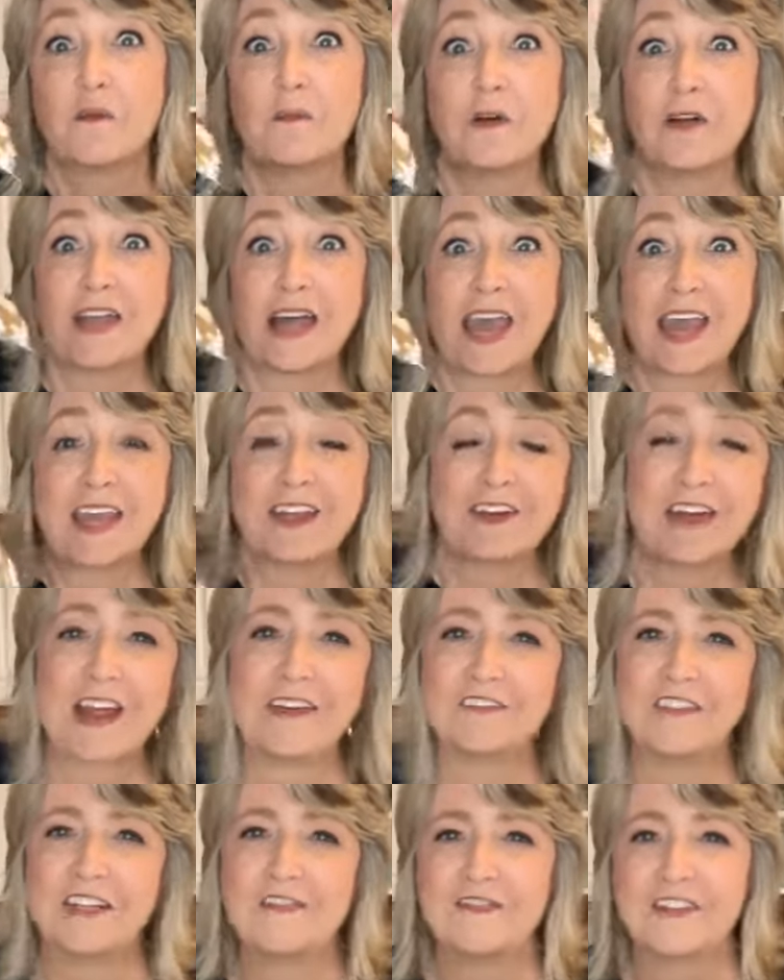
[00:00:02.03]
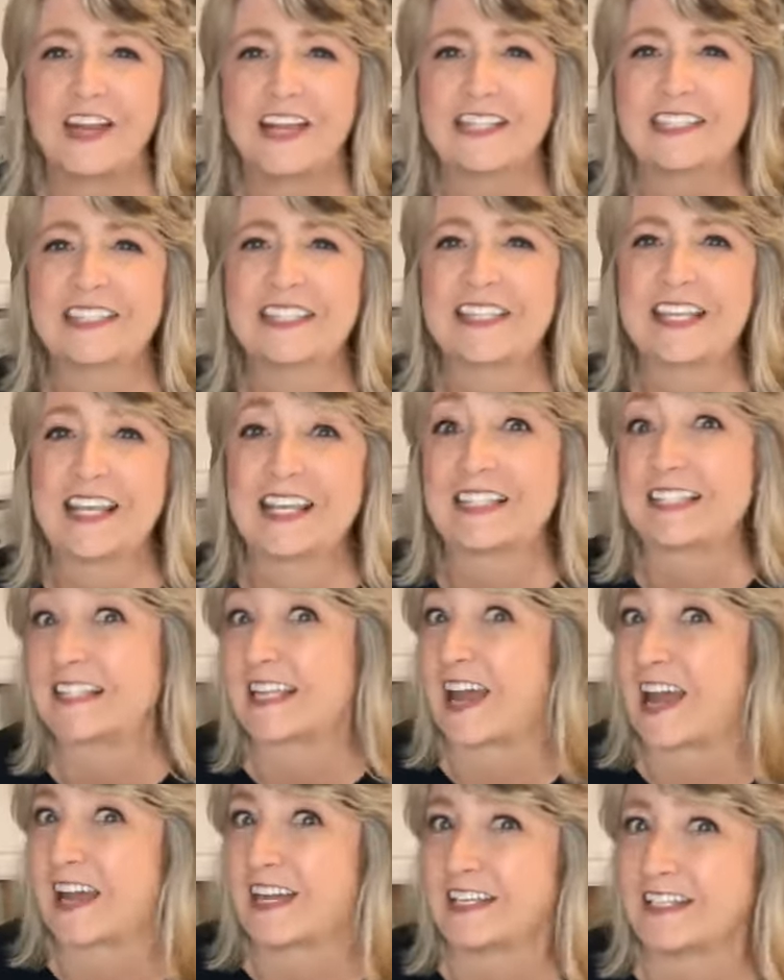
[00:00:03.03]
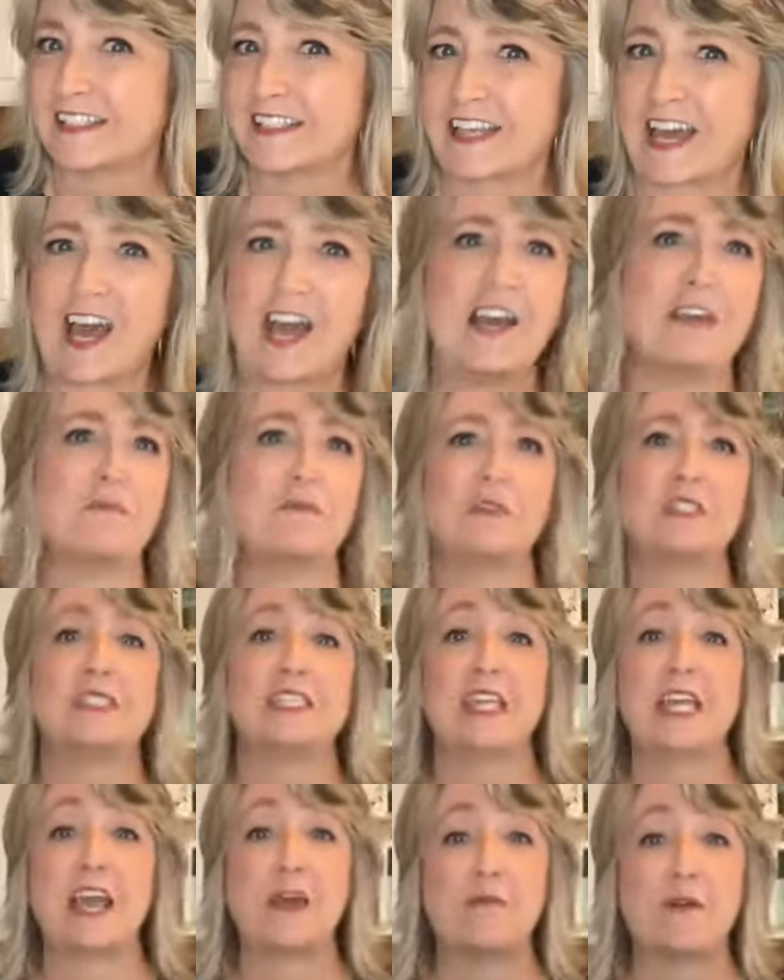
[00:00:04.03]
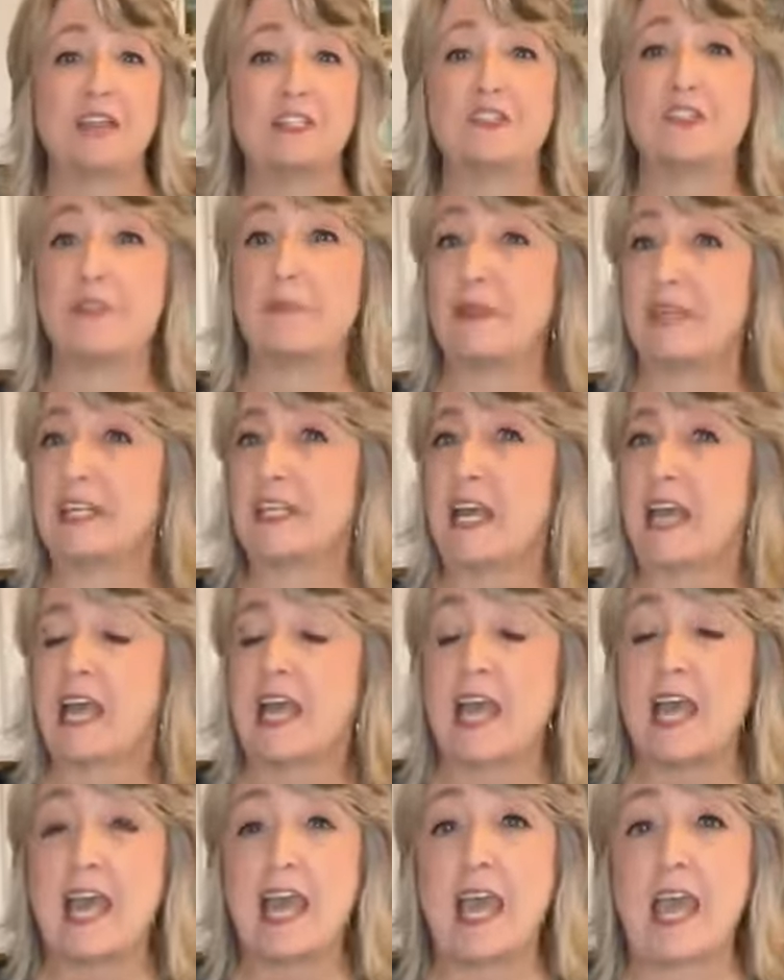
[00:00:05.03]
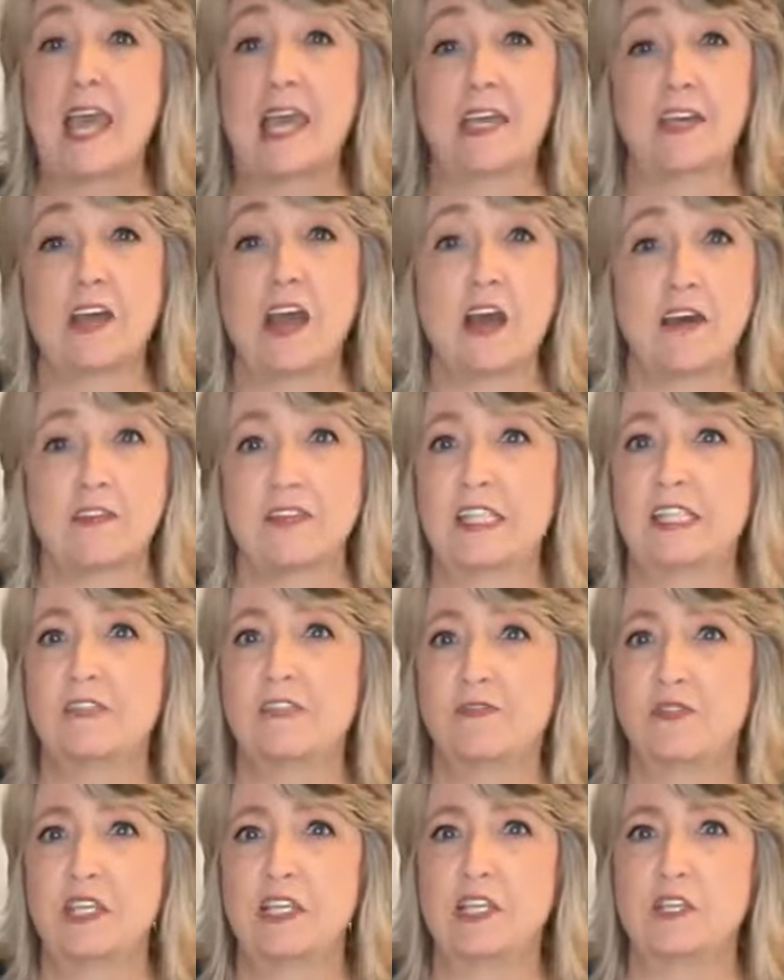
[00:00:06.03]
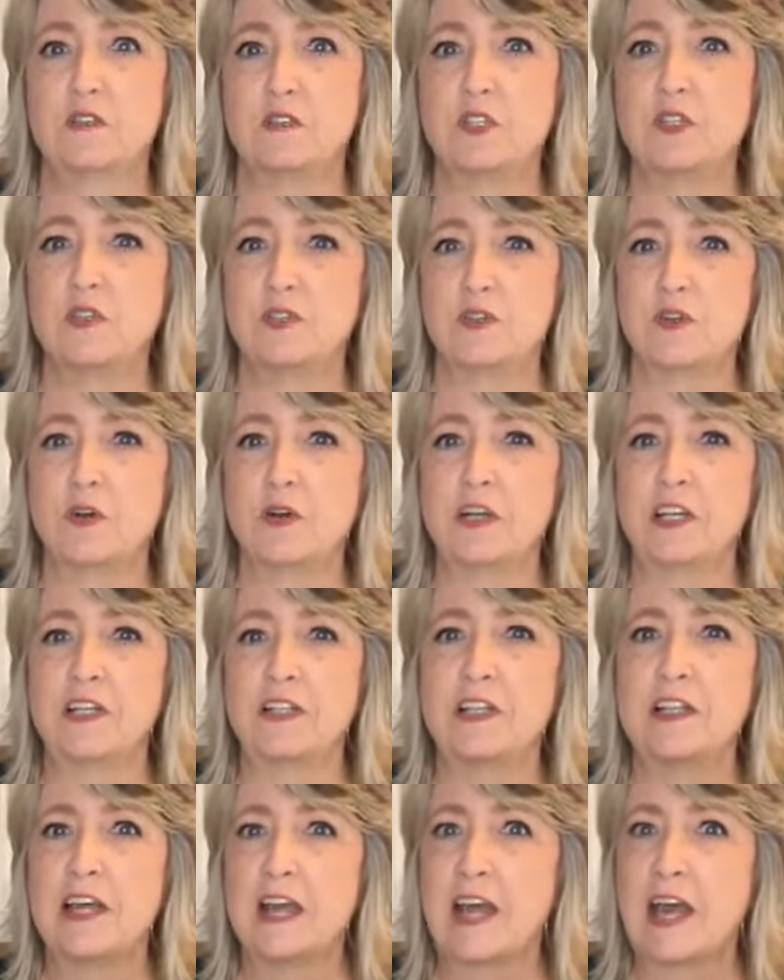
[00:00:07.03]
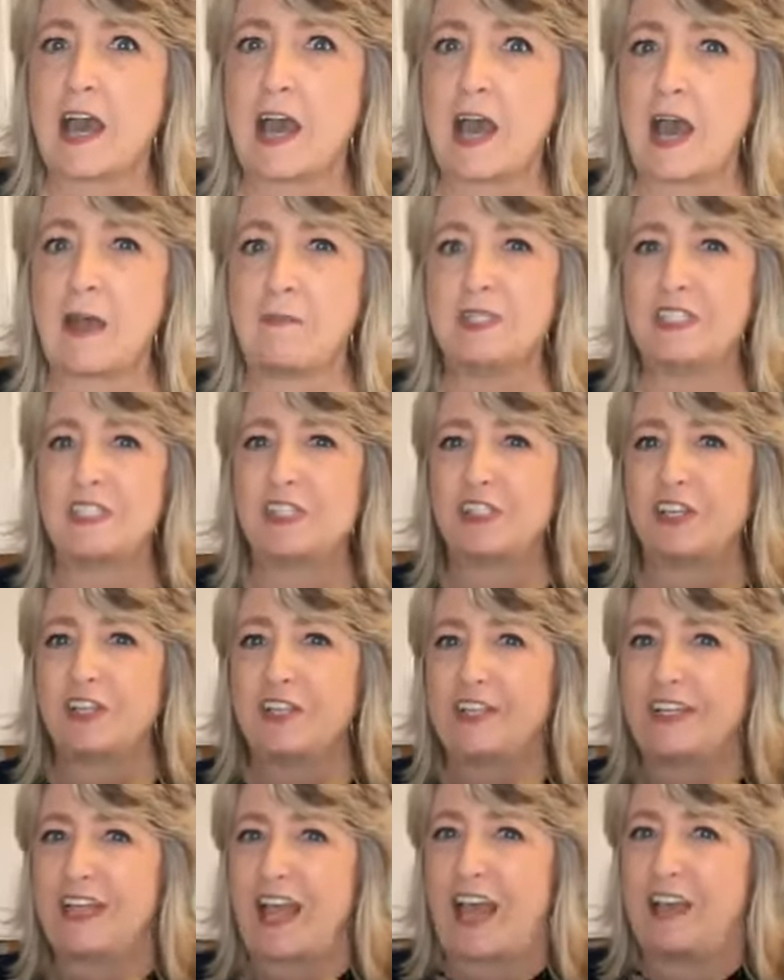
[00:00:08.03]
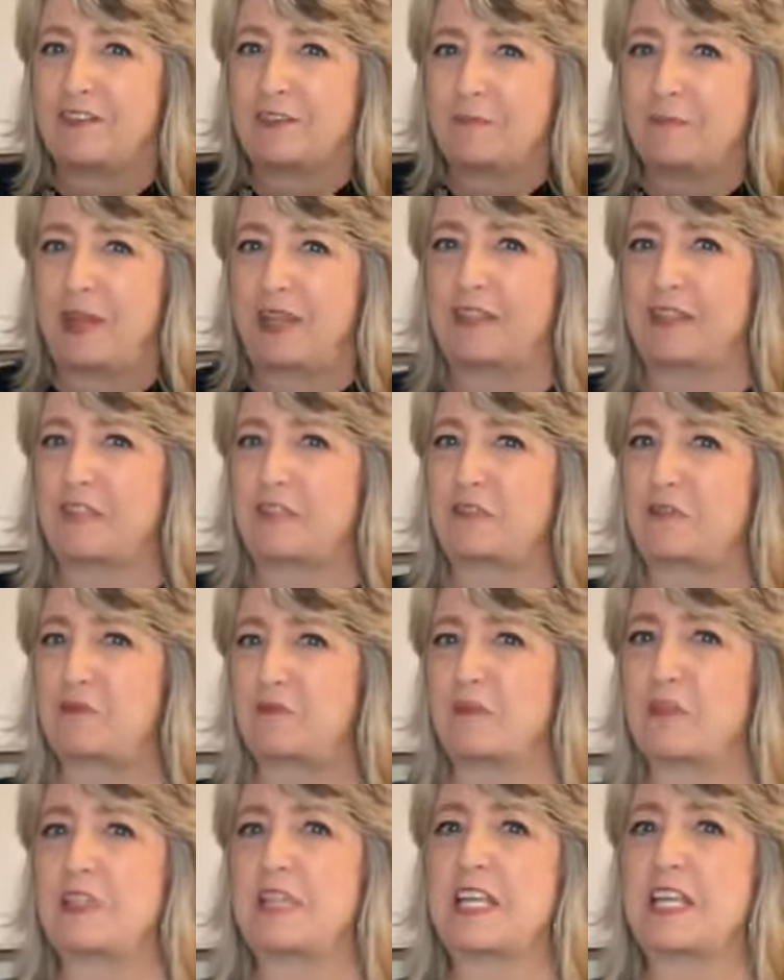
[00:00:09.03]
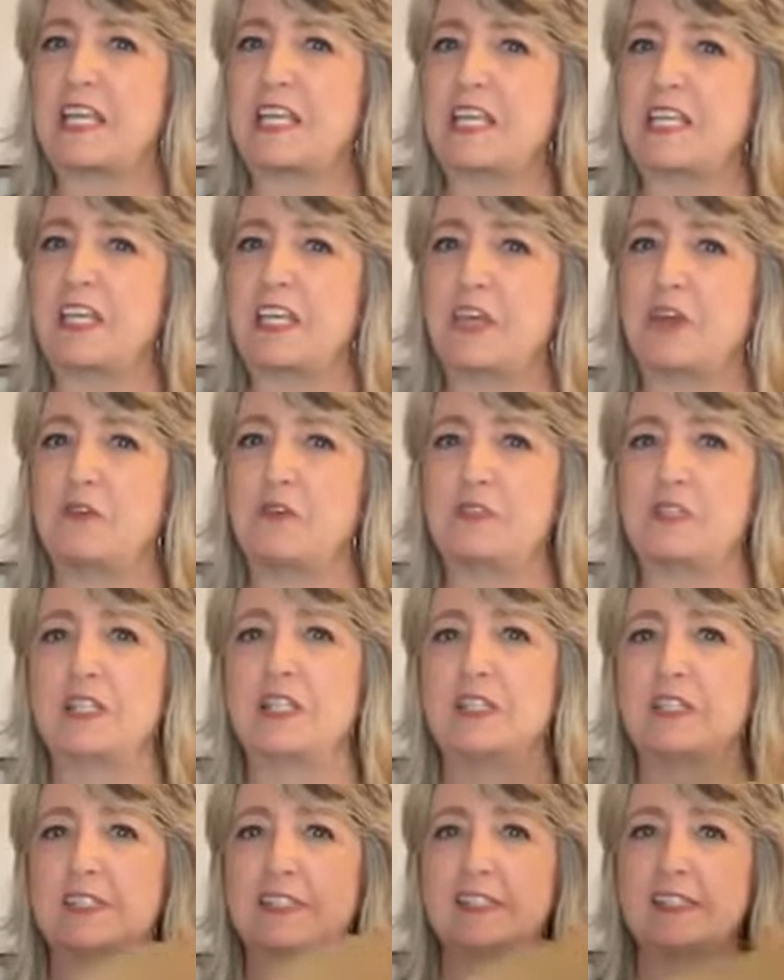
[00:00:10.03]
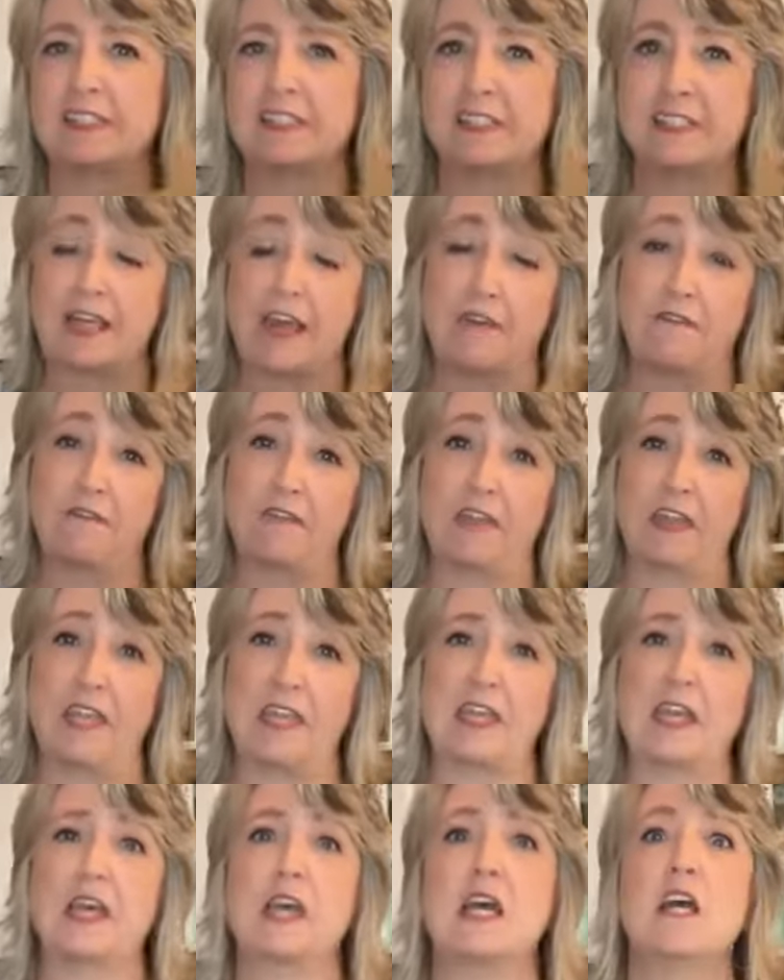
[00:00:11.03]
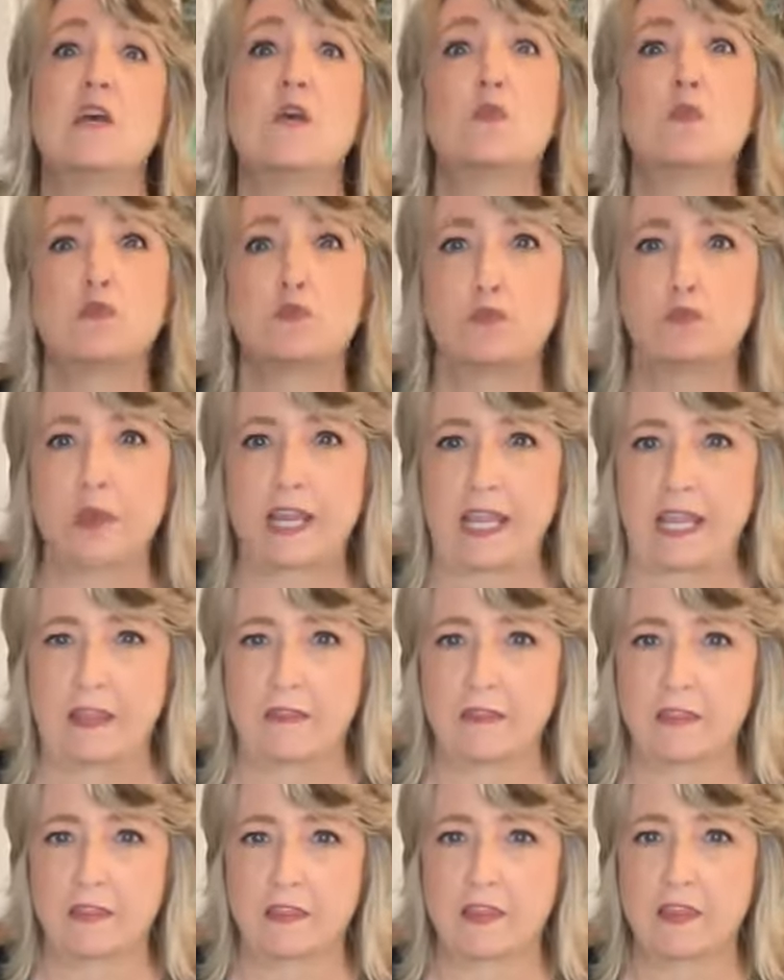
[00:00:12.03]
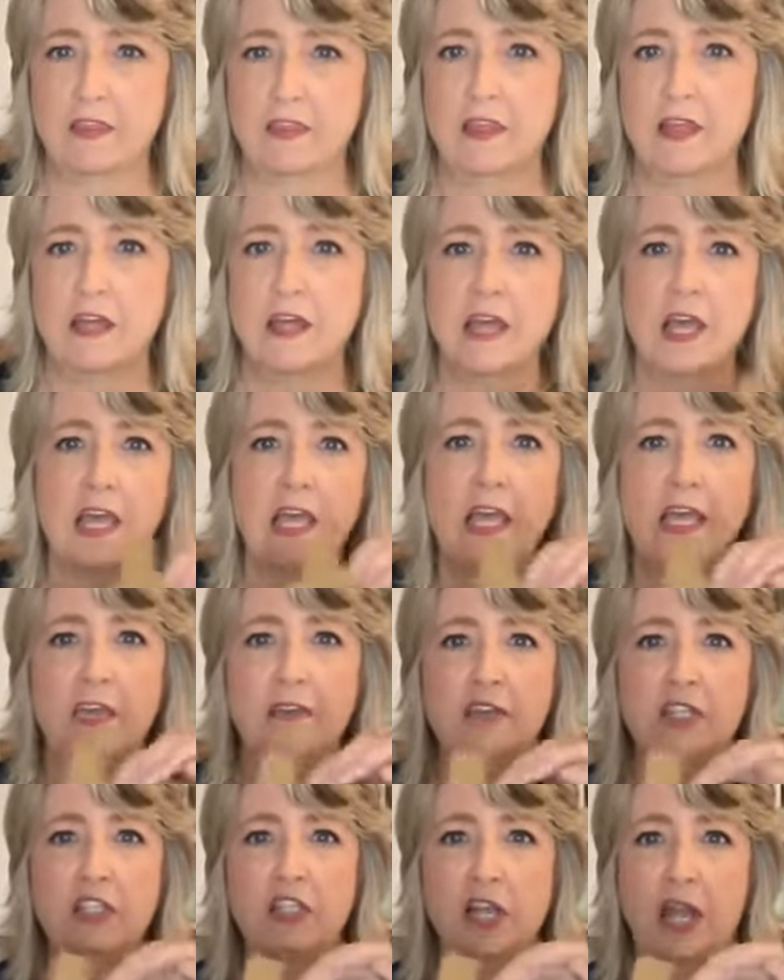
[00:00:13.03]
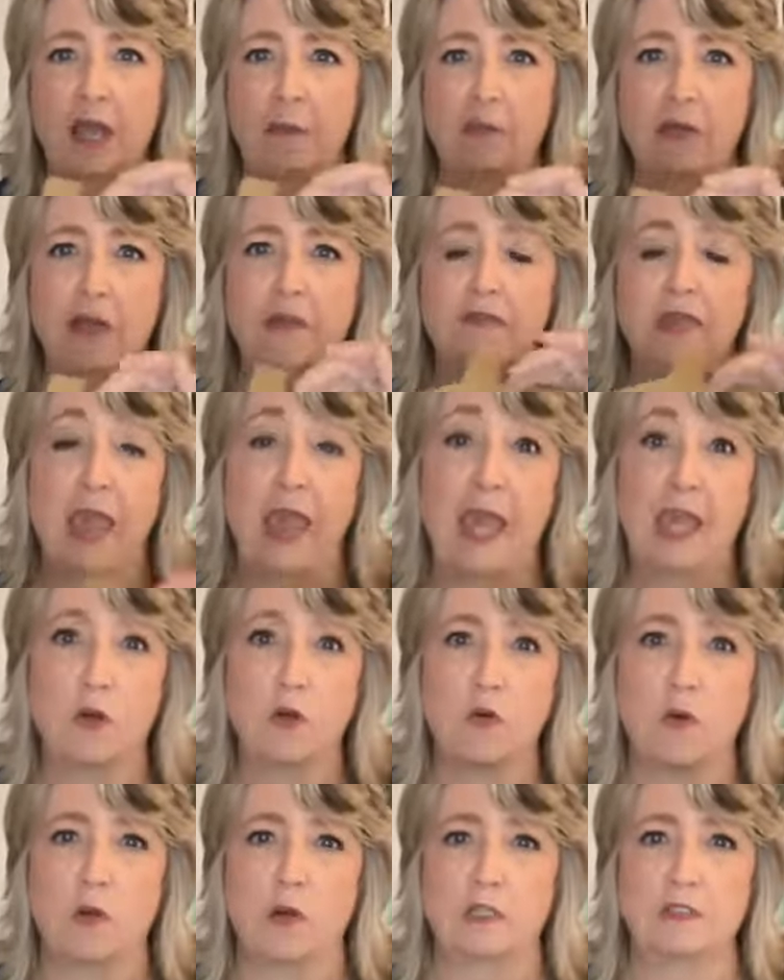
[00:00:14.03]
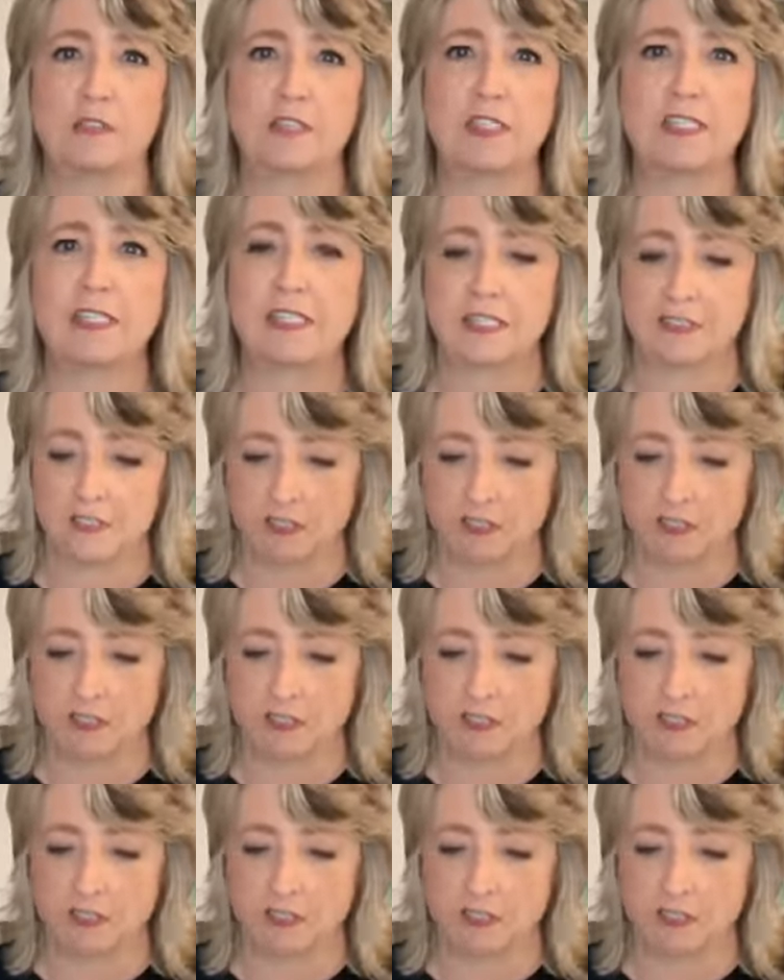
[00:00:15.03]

Well, hey crafty friends, it's Hiedi Scott with DIY Dreaming, and on this video tutorial, I'm gonna show you how to make this really cute, stuffy wreath in the shape of acorns.